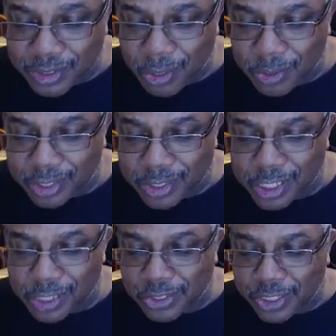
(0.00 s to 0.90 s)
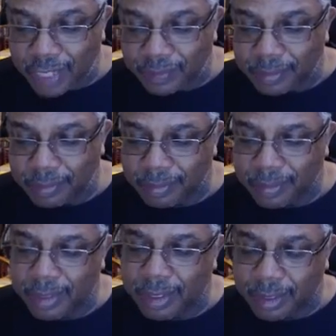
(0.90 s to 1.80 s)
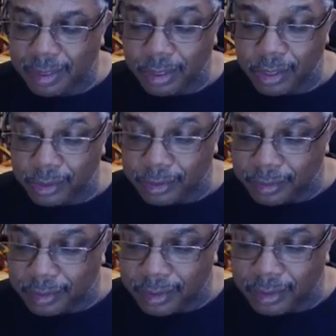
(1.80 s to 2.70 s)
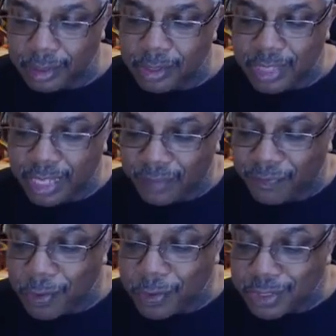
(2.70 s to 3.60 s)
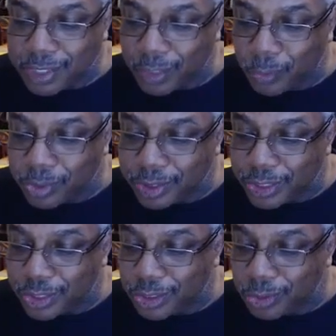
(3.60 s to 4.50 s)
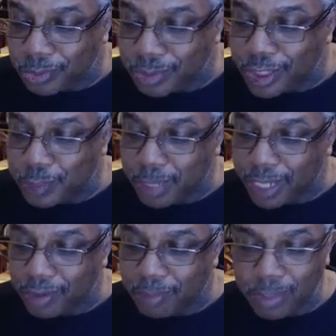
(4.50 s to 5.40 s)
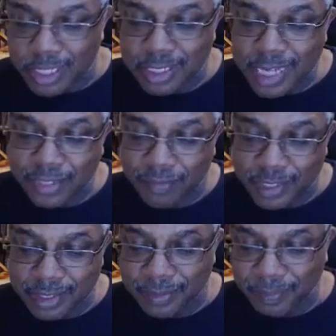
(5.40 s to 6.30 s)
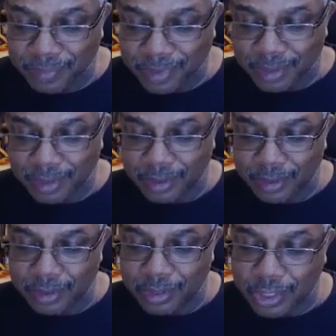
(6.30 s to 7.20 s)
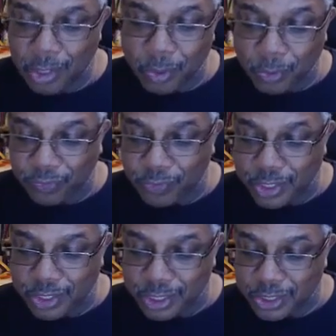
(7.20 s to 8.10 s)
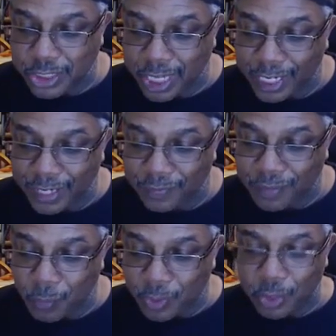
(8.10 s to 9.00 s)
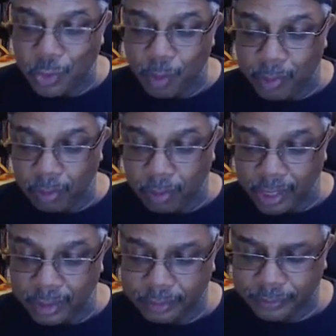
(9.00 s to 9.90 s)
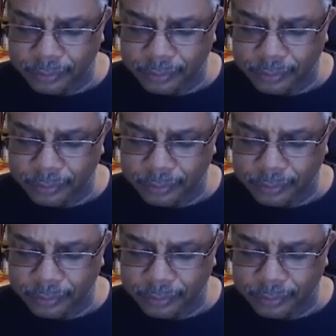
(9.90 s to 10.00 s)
Tony continued shaving. Looks like the first thing we'll need to do is pay your boy Snatch a visit. Tony was finishing his shave when the doorbell rang.